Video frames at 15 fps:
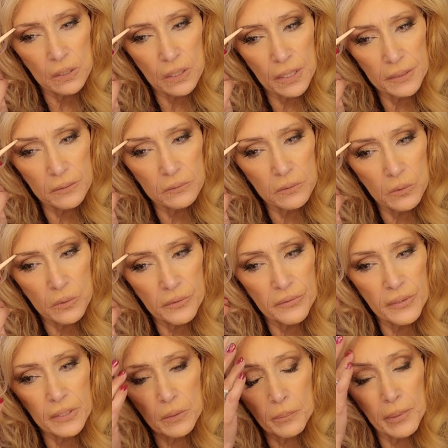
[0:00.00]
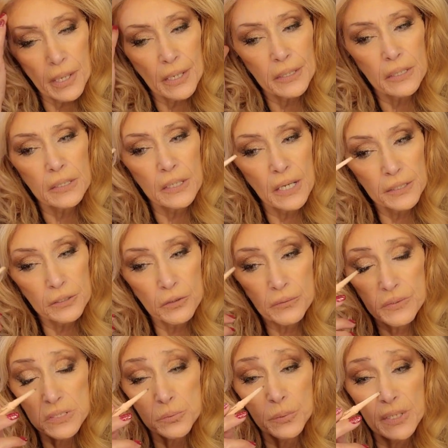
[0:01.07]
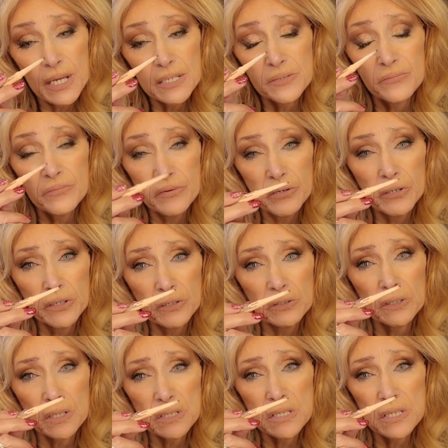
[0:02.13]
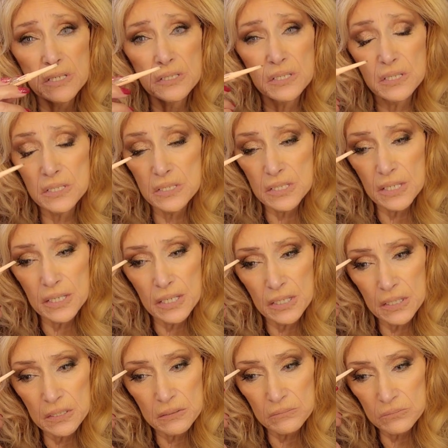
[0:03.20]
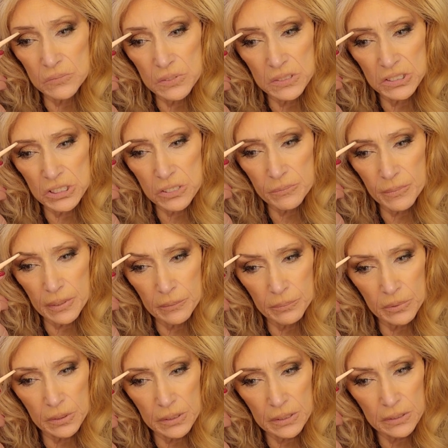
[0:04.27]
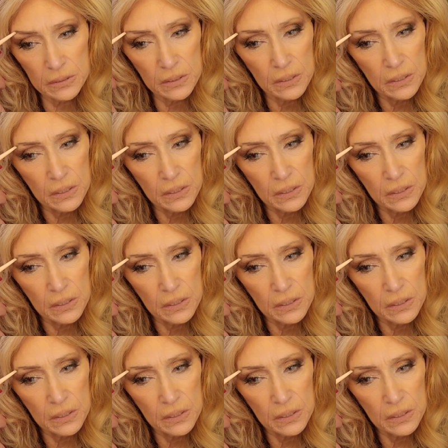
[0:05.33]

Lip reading: I don't know a thing about it. I know this one has very good consistency, and it's just Maybelline.